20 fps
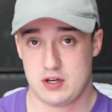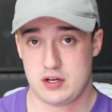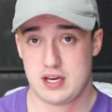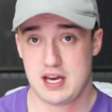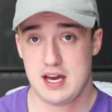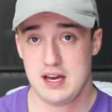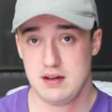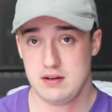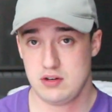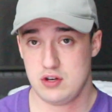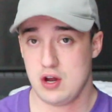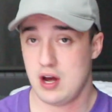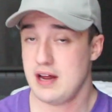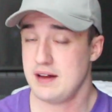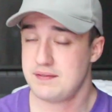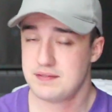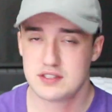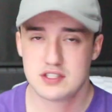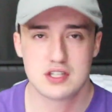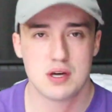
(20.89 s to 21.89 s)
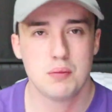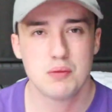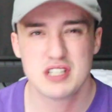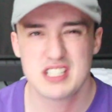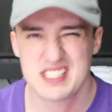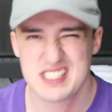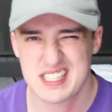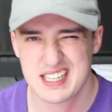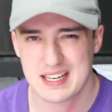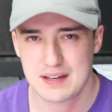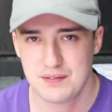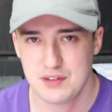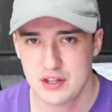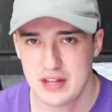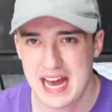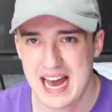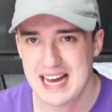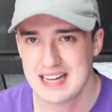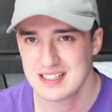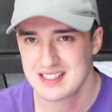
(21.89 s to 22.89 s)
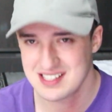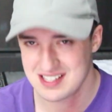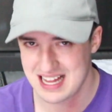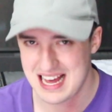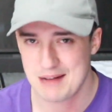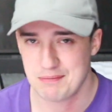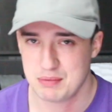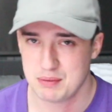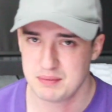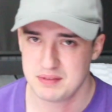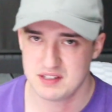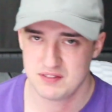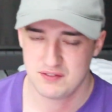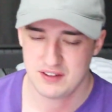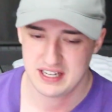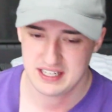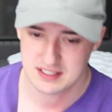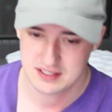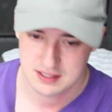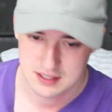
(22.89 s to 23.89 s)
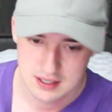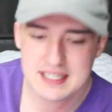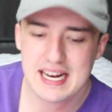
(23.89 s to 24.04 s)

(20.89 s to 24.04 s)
Okay? No, if someone doesn't give you that, slap them in the face.